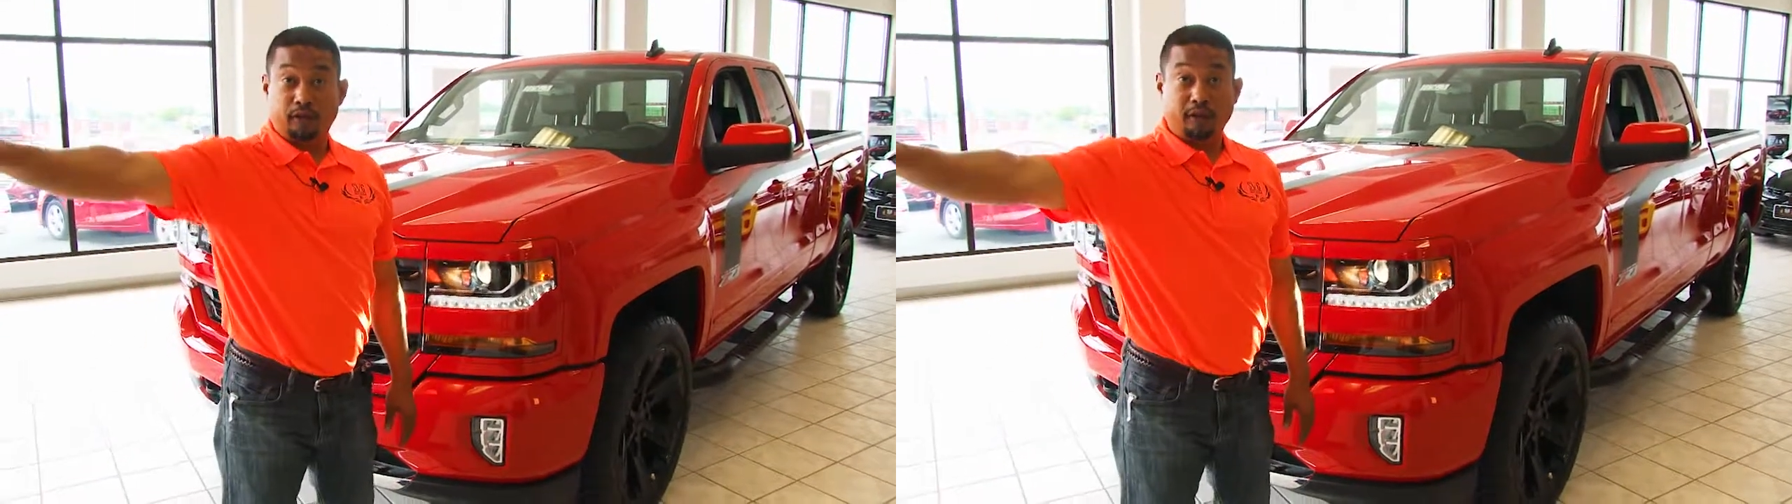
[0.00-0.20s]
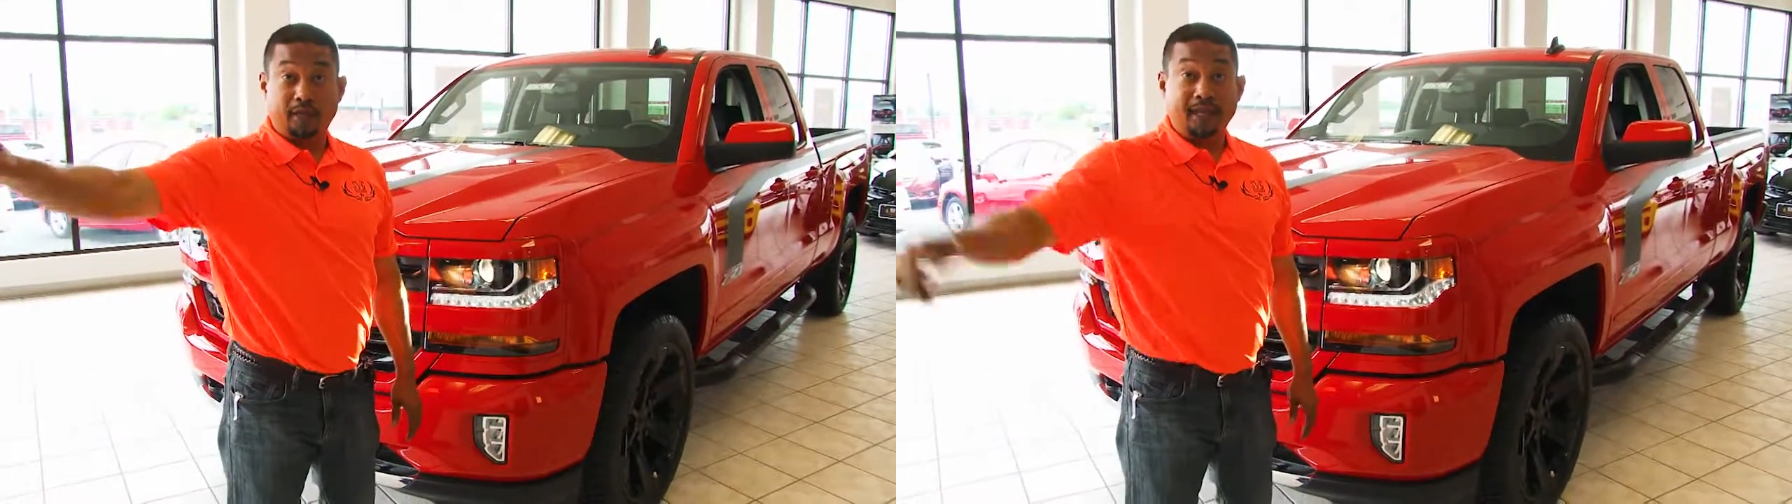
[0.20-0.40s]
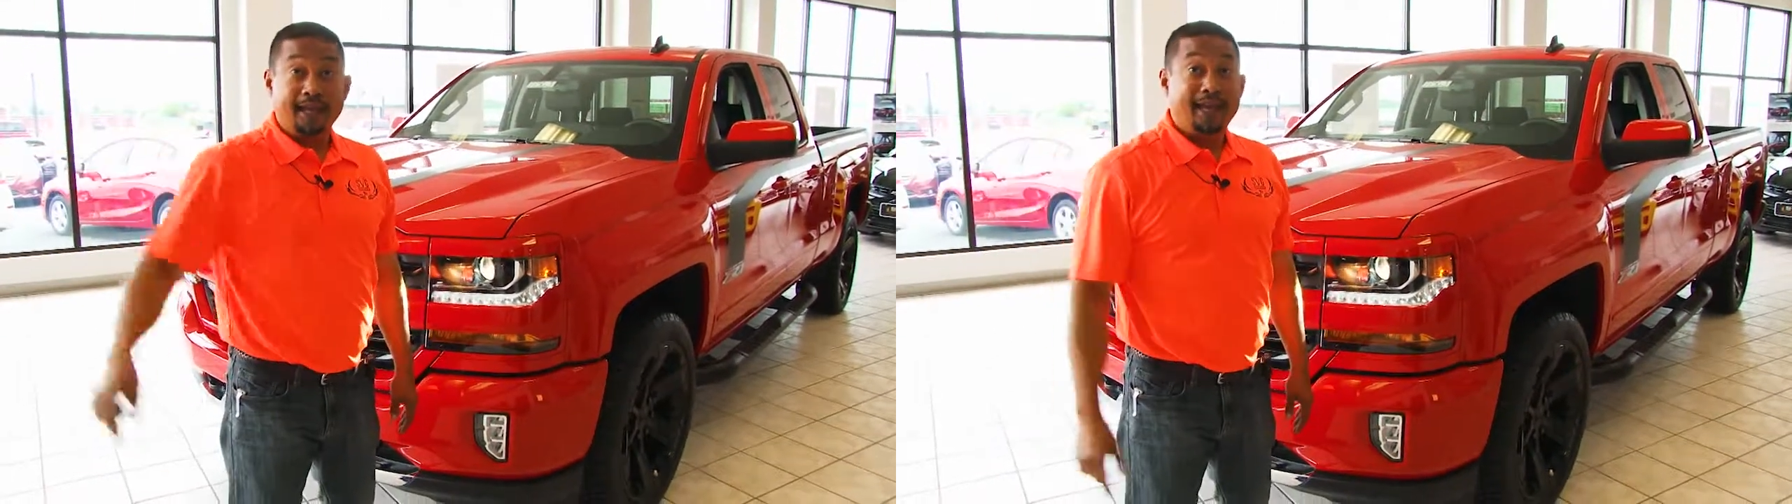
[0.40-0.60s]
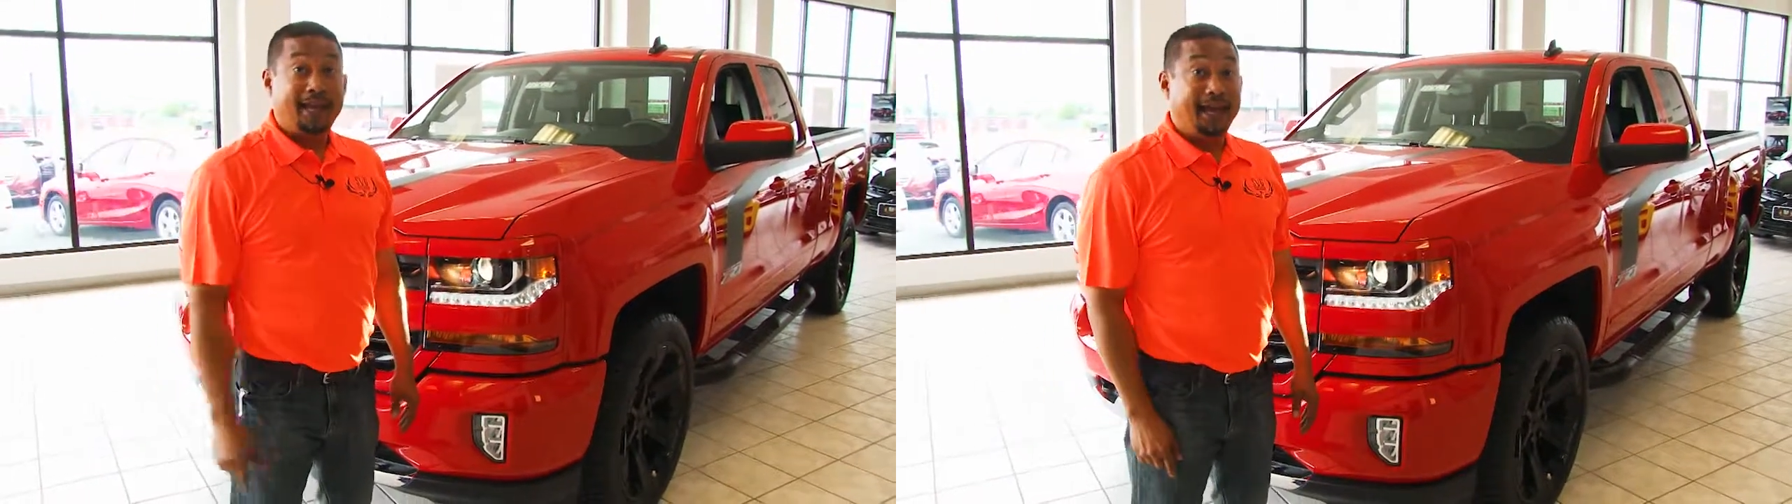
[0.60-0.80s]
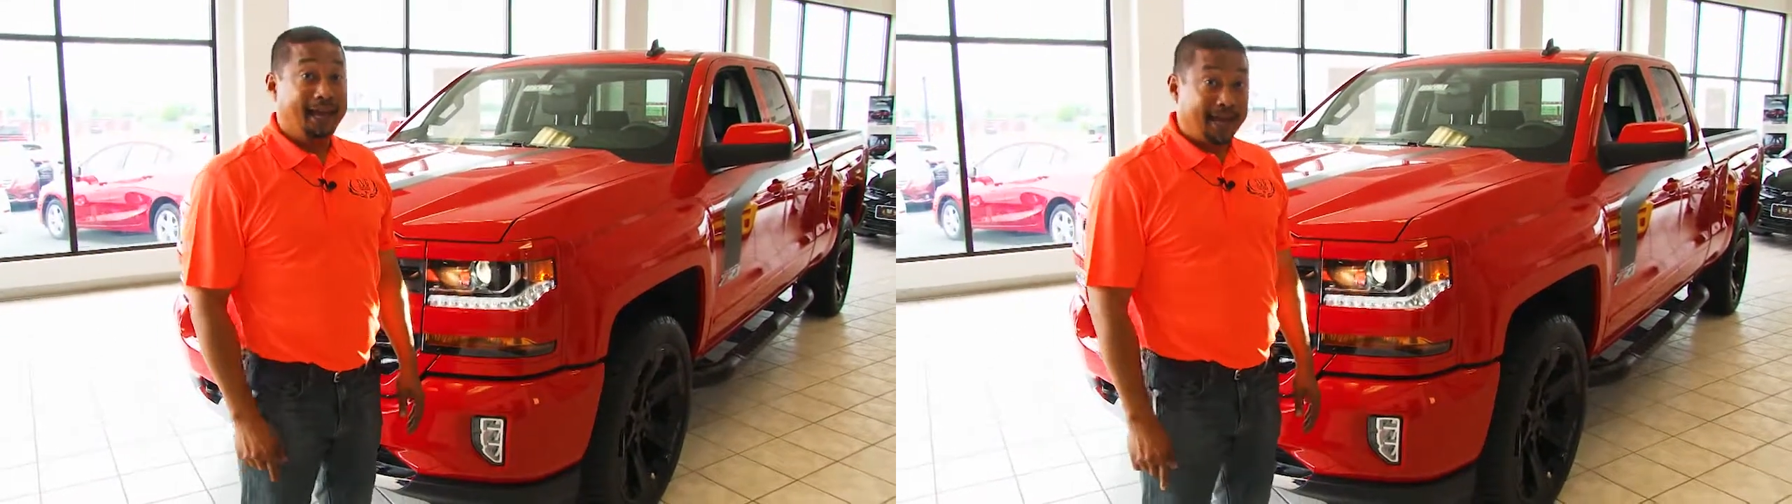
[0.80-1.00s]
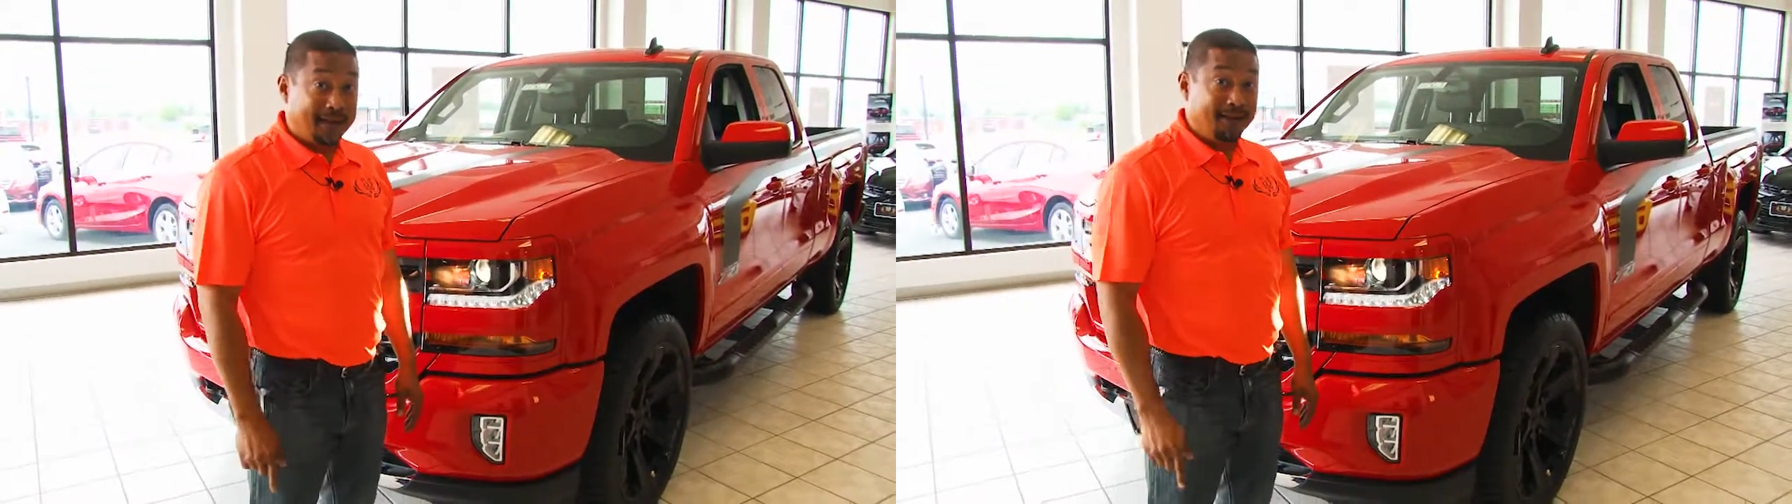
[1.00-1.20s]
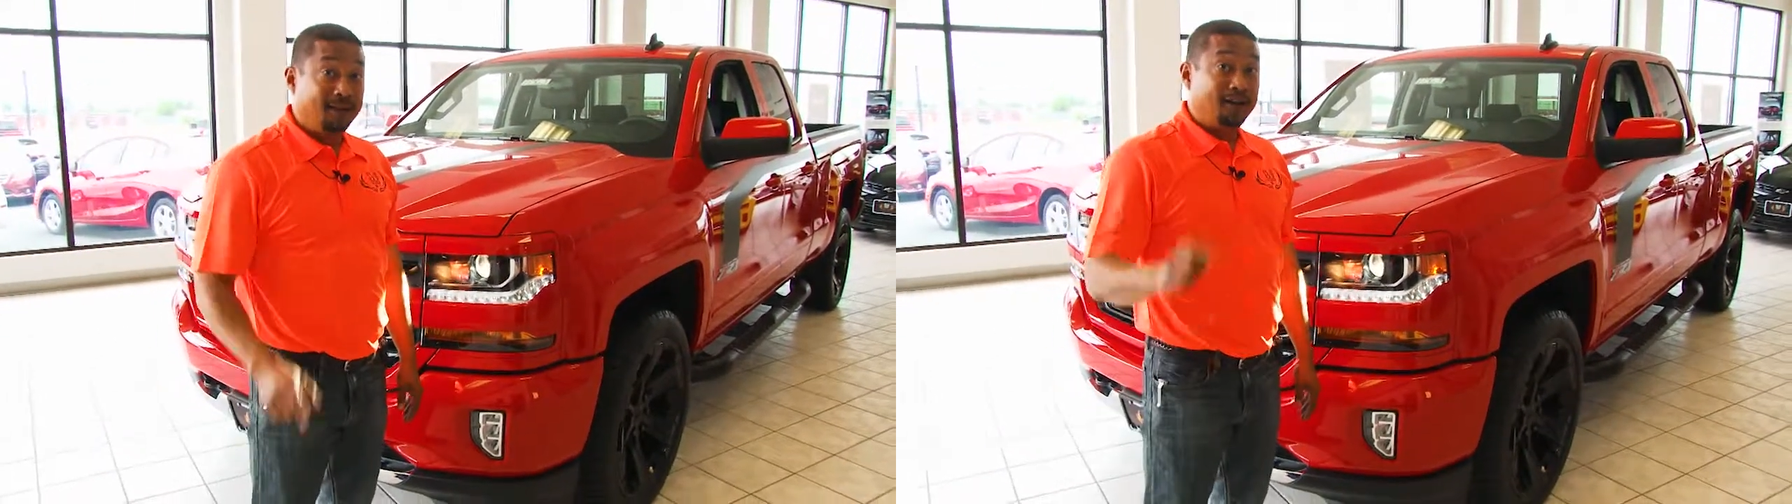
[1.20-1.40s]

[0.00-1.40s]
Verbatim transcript: look. And